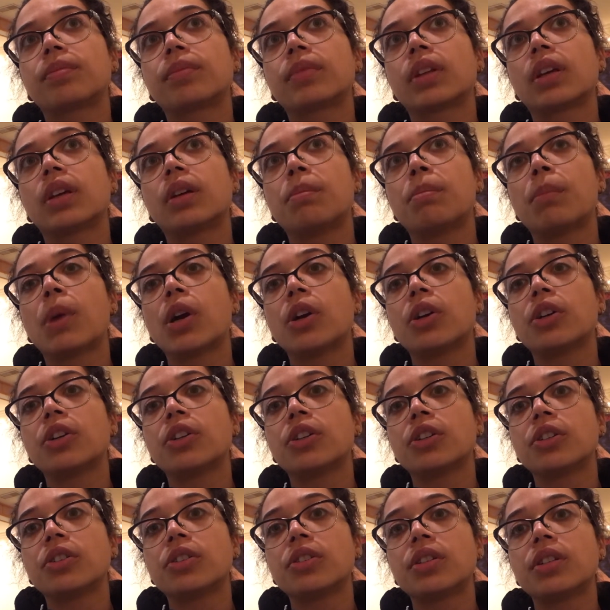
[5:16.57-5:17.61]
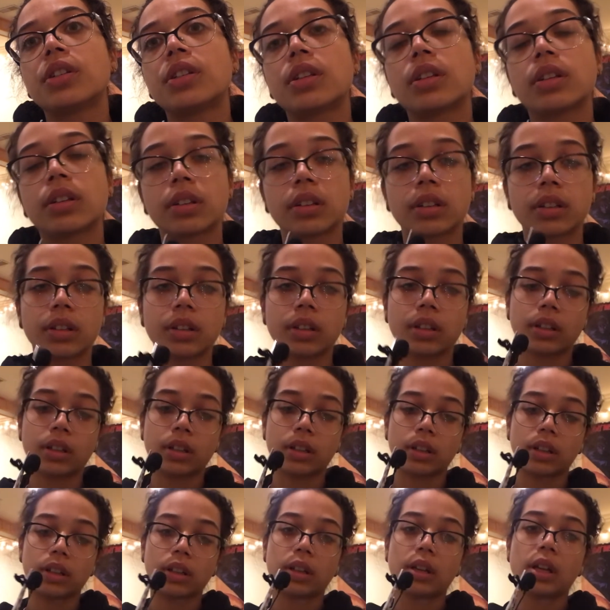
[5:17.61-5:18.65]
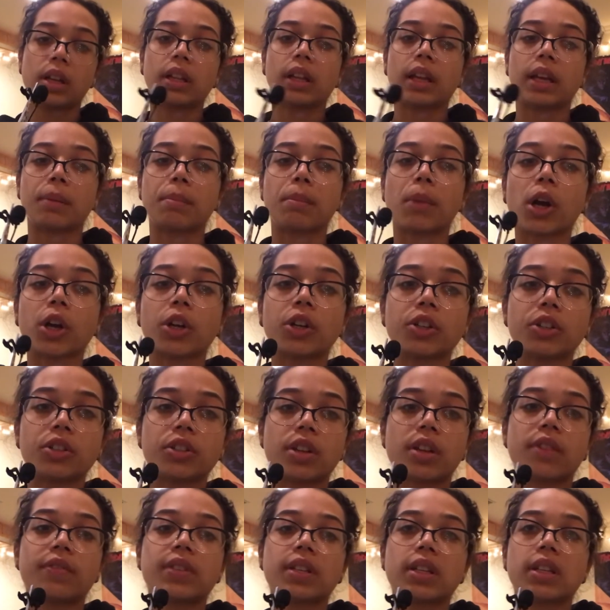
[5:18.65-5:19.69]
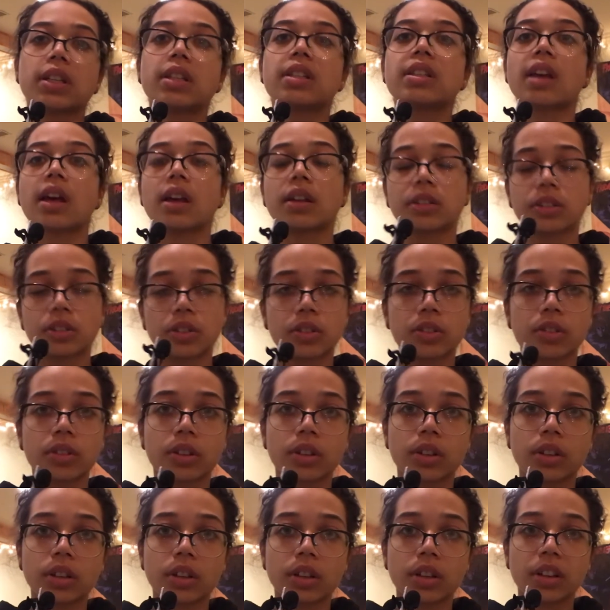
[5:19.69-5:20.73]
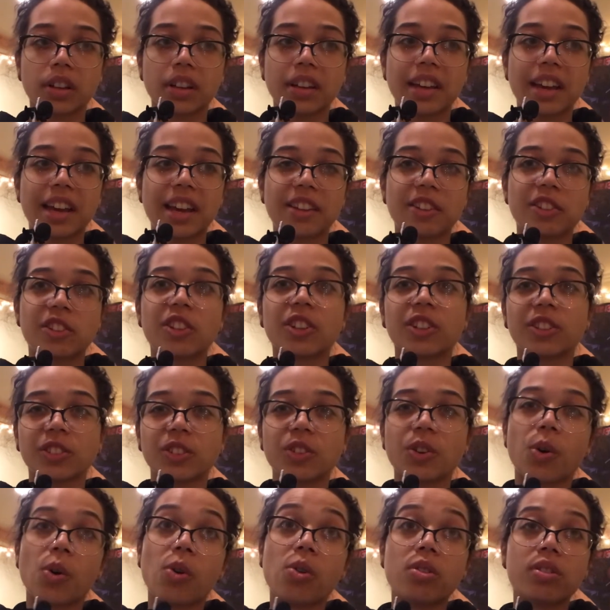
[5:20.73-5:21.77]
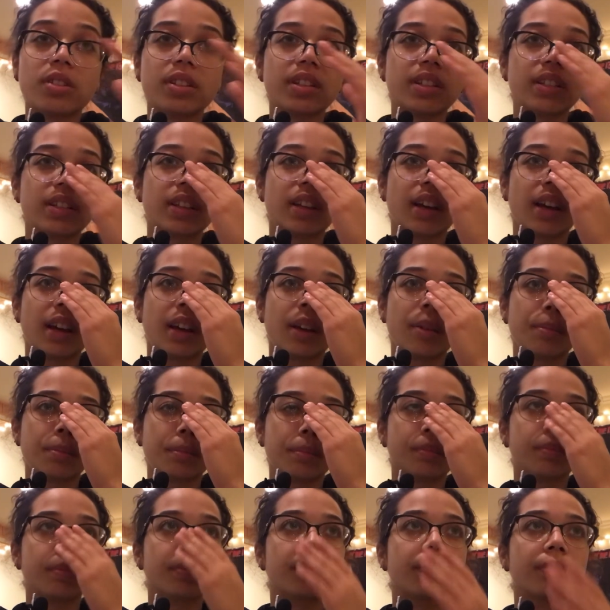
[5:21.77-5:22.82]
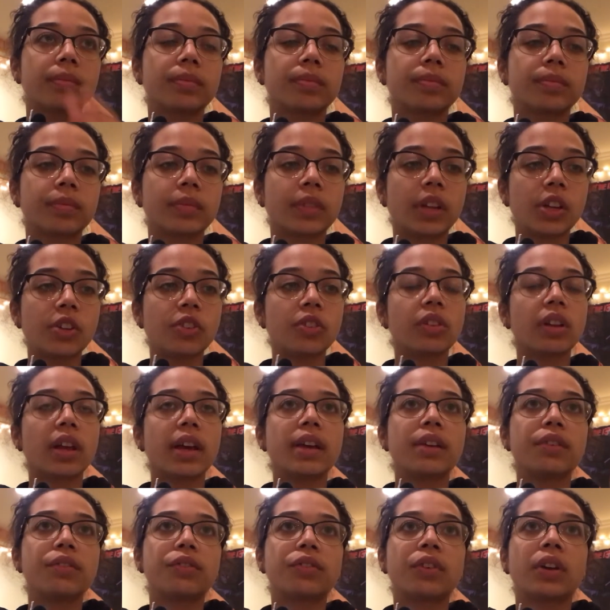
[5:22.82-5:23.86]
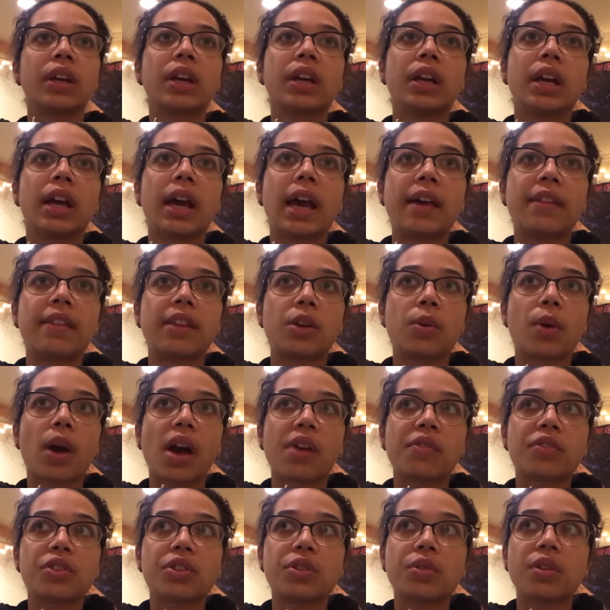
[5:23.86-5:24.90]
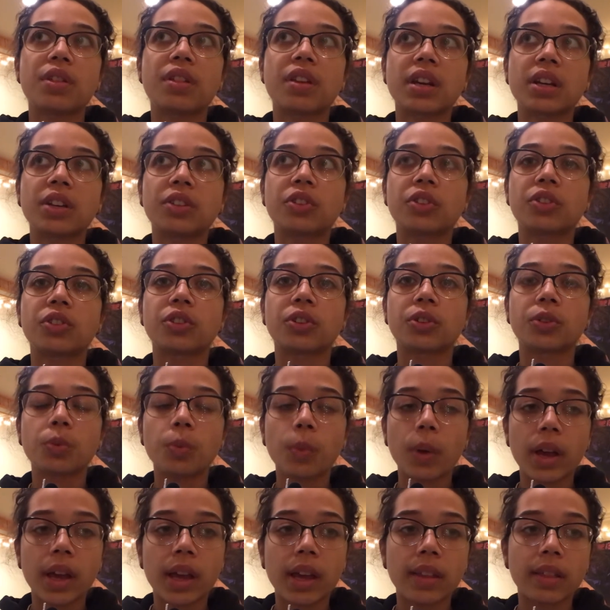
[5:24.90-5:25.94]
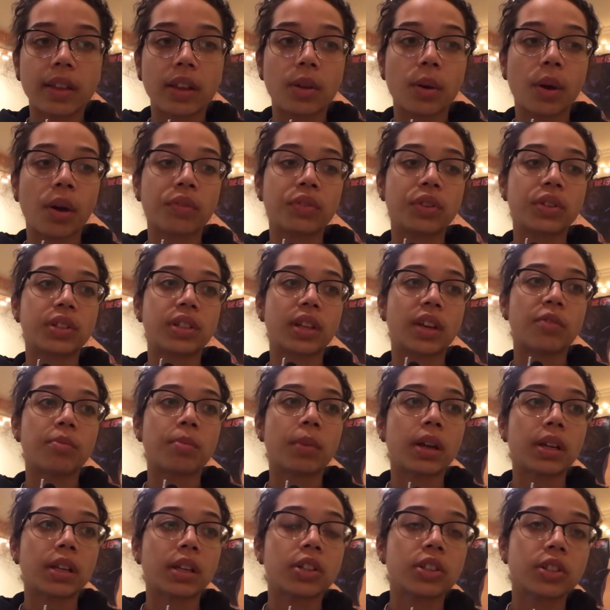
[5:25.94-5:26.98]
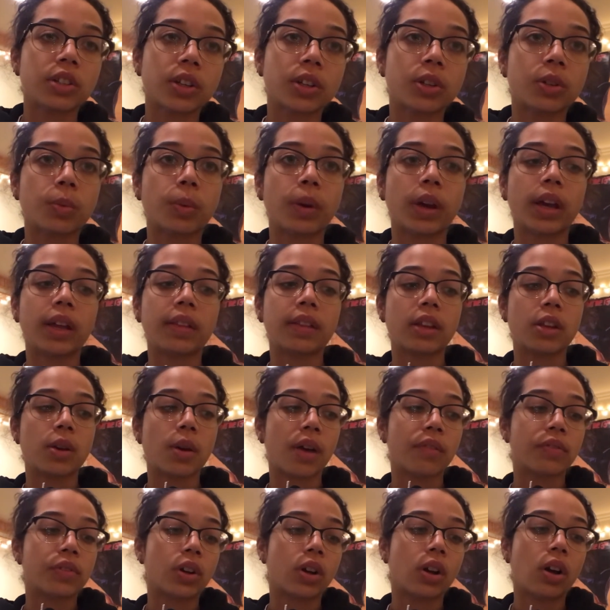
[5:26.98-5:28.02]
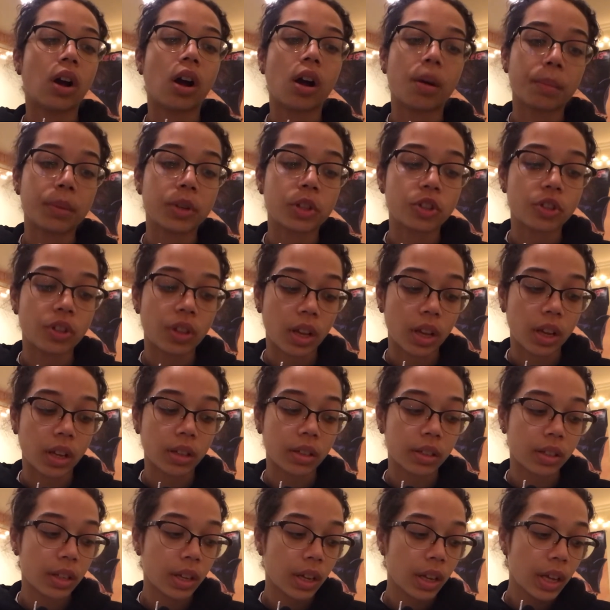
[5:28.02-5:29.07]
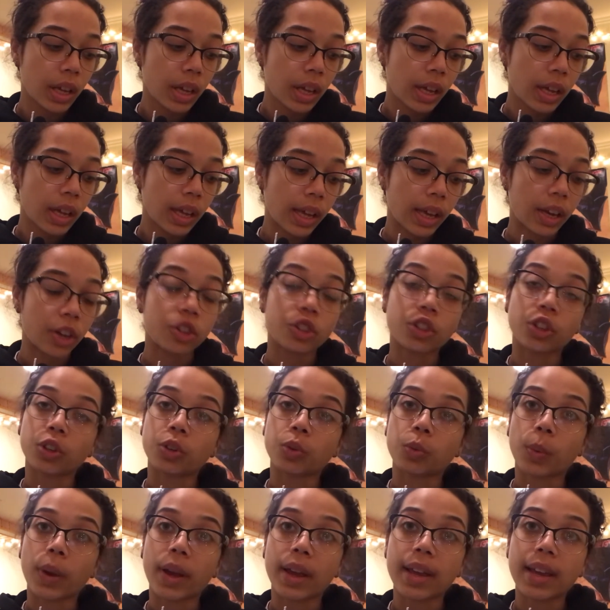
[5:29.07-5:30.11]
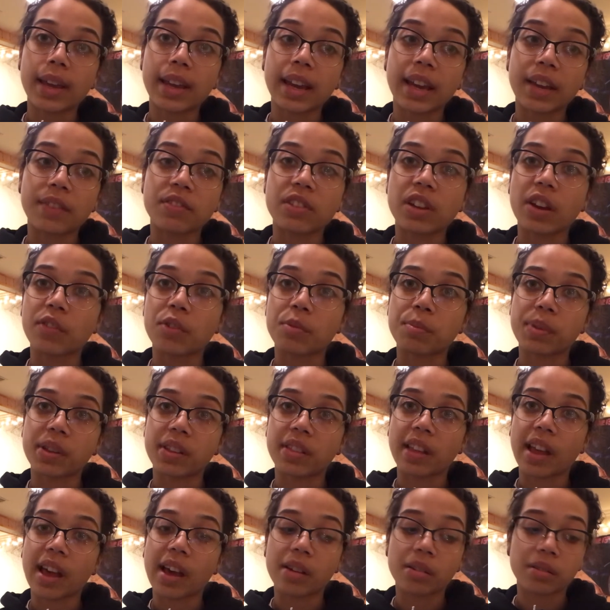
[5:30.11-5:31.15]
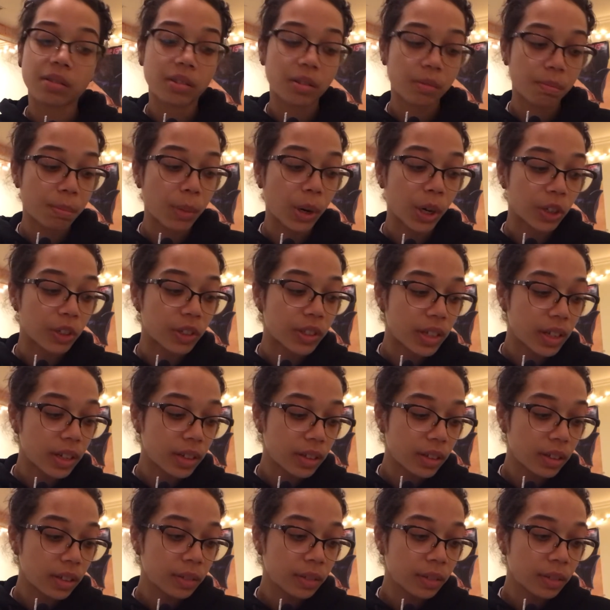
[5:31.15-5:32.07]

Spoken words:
markers, like markers of success and certain goals in your life, and that you have to do things a certain way, and that you have to save money a certain way, and that you have to accomplish things in a certain way. And I've never been that person.